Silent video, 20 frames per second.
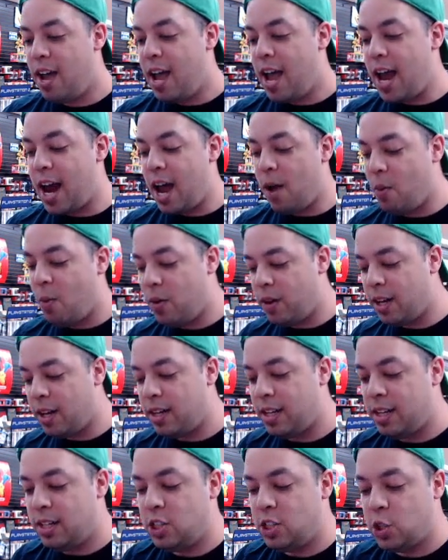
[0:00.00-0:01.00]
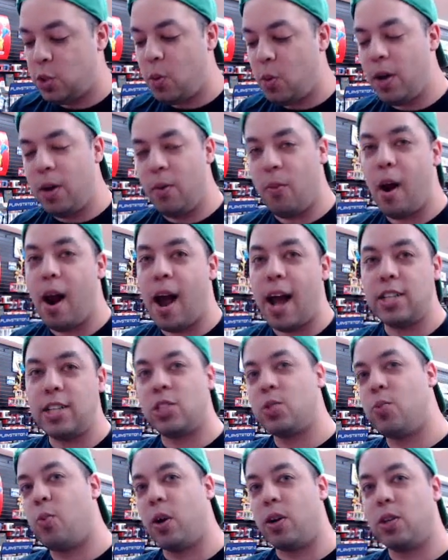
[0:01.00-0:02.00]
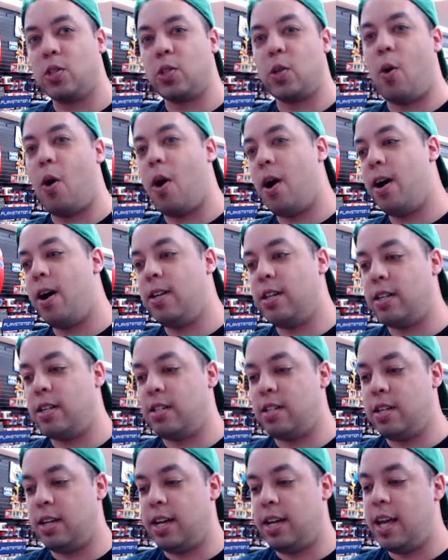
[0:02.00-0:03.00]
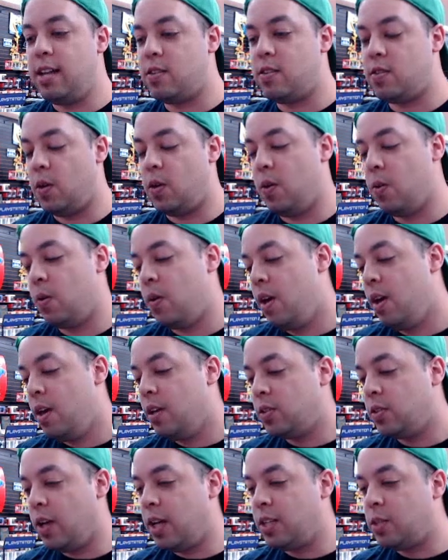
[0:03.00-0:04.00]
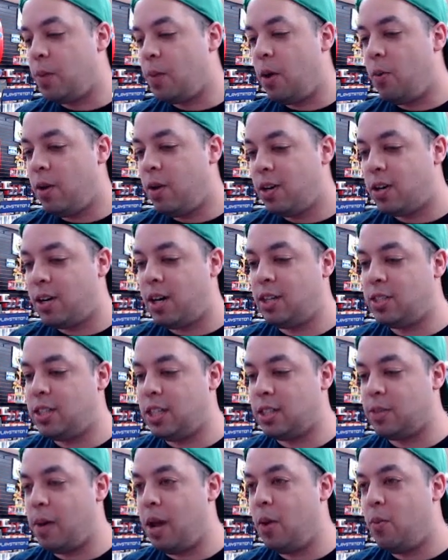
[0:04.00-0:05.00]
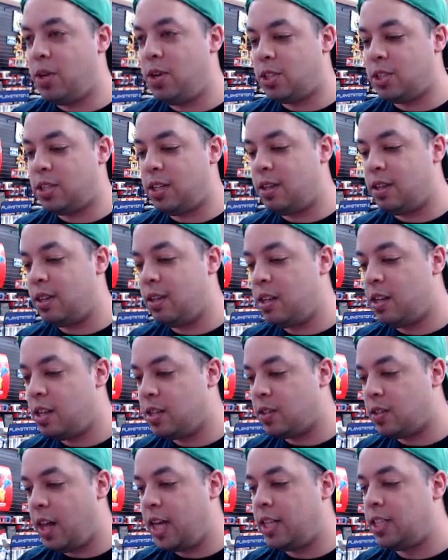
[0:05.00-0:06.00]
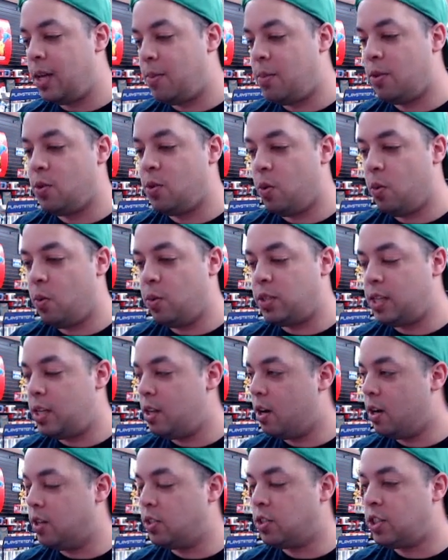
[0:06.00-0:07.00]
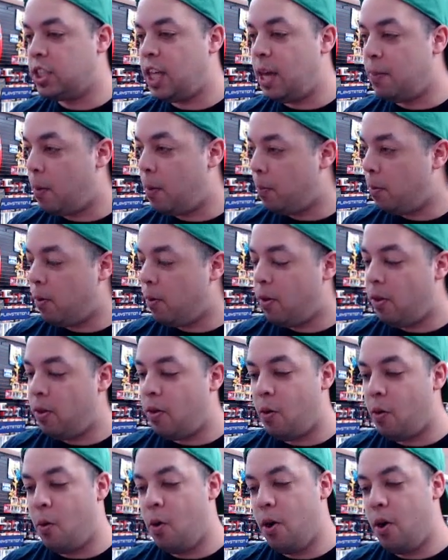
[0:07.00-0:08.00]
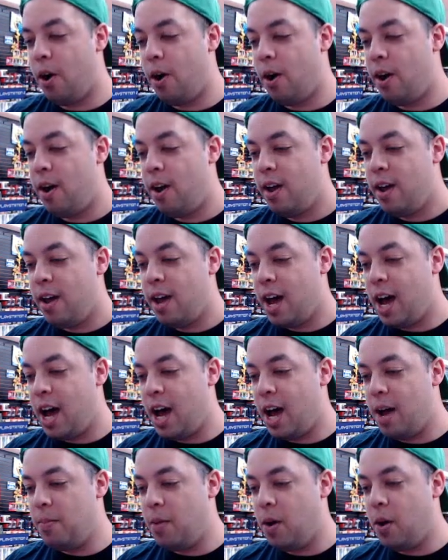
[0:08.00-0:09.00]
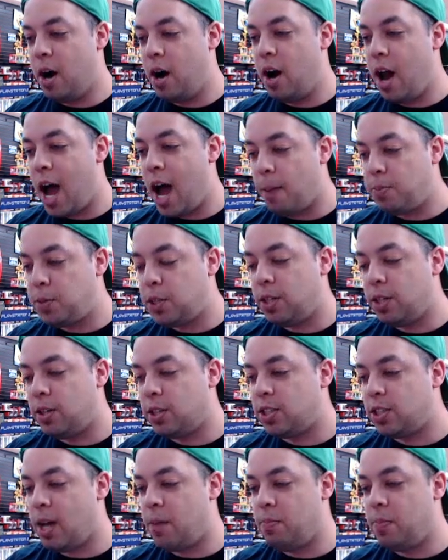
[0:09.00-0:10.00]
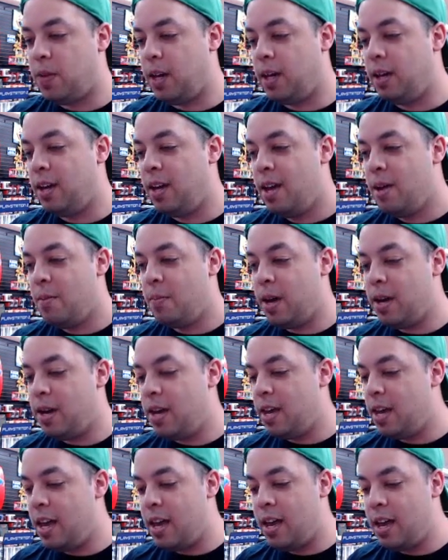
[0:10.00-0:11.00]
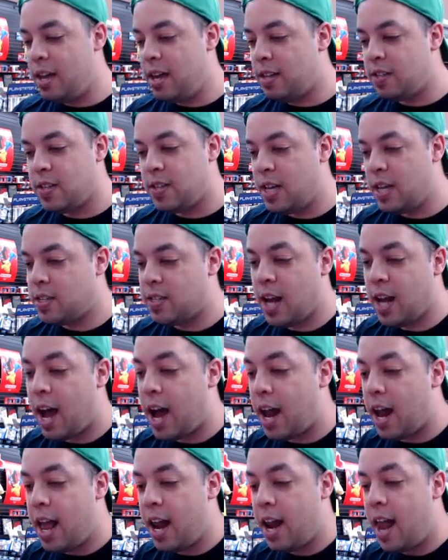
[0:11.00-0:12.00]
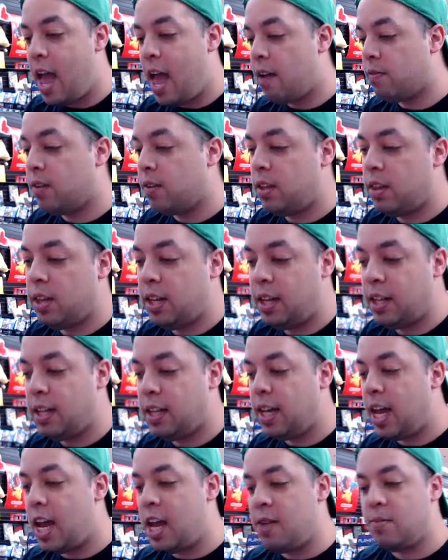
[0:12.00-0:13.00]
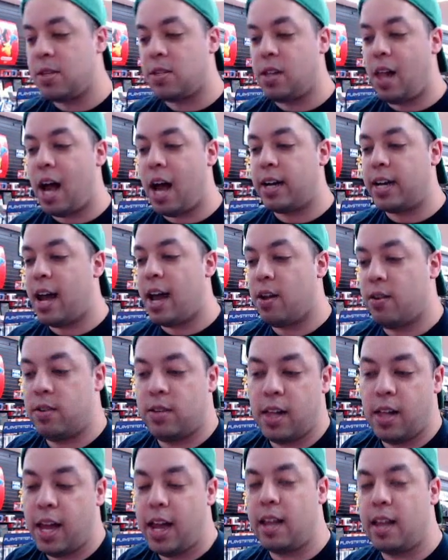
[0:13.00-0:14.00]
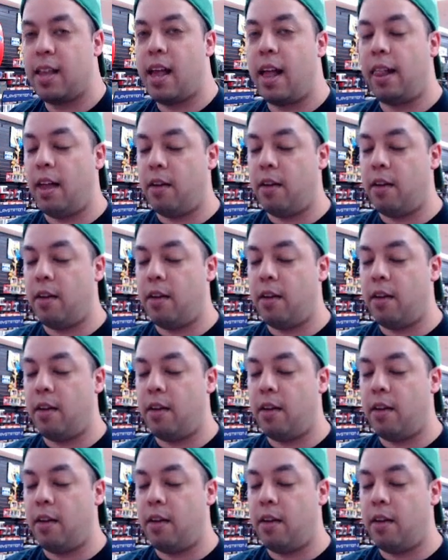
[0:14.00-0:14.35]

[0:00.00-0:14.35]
And I won't get to enjoy what I just worked so hard to get to. So that's my one criticism. I wish that this Lightsaber Duel was either skippable or an option or something, but it's not. And everything in the game is locked out until I hit that left